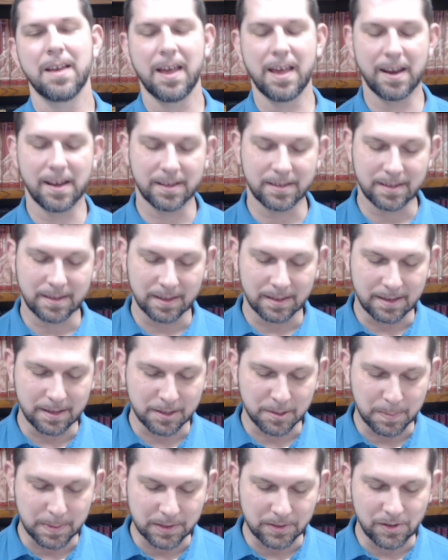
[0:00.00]
It is the
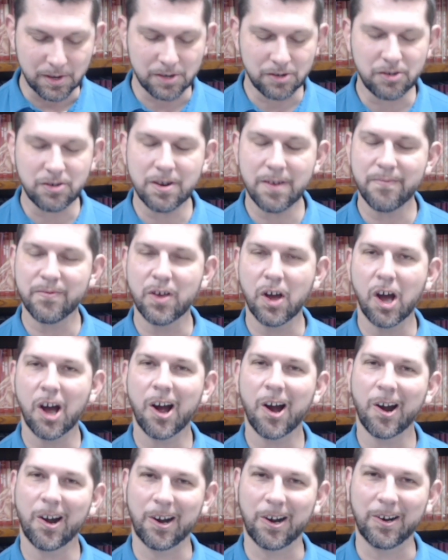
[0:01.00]
disposition of the
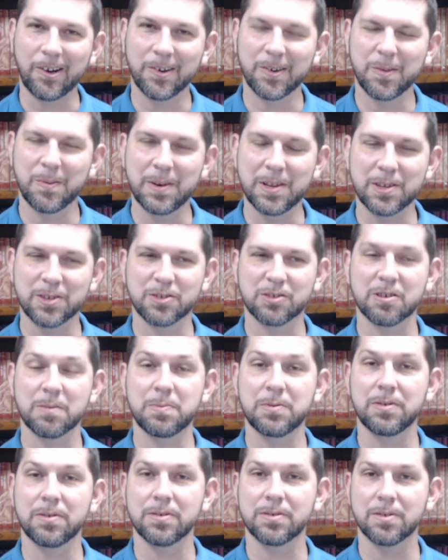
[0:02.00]
heart when the
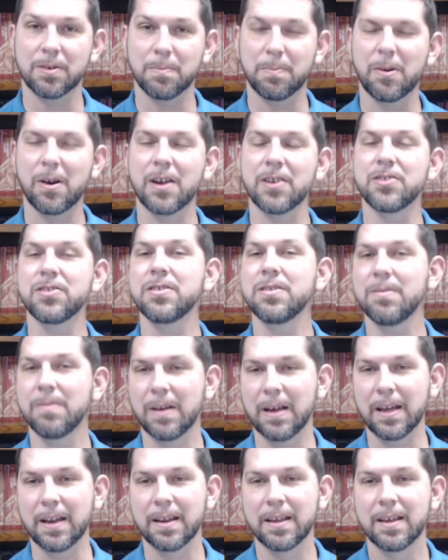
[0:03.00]
scriptures are brought to
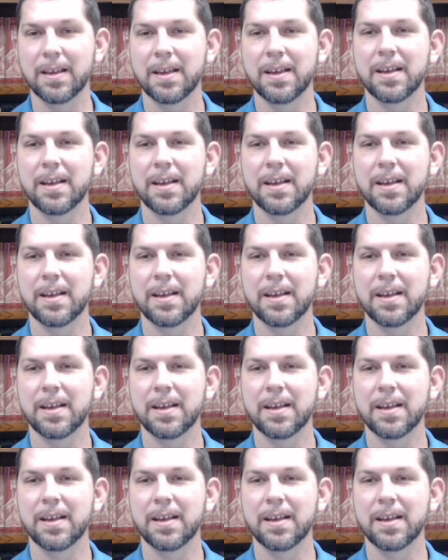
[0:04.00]
it